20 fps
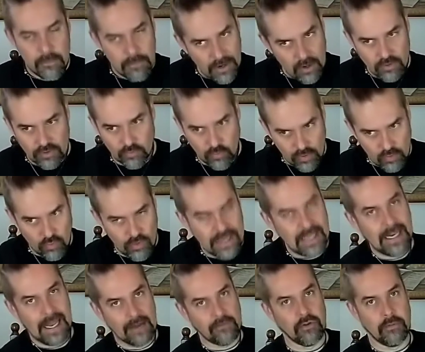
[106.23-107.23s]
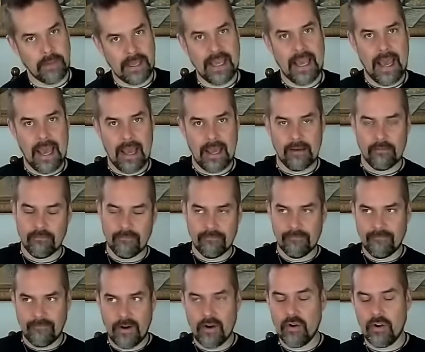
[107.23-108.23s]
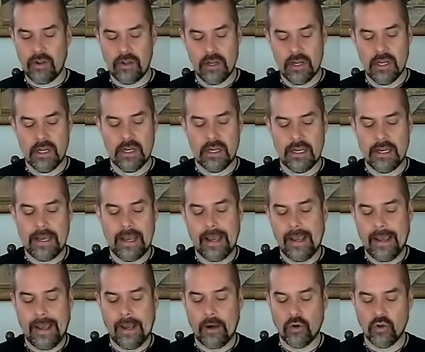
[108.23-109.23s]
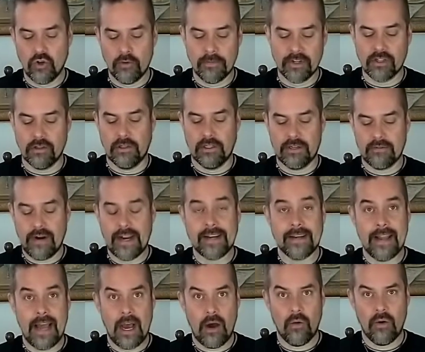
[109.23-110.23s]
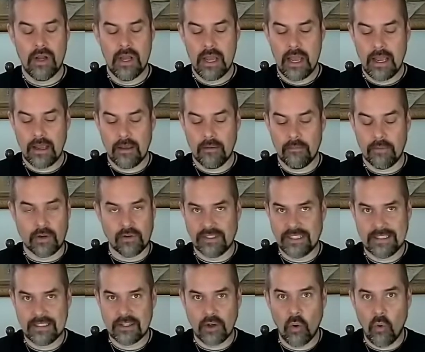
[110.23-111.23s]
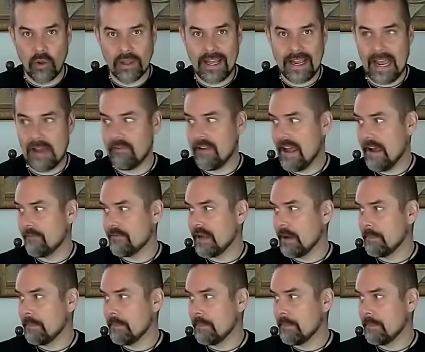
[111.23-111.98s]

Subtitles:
Because we really have to be very economical right now because this is all I have left.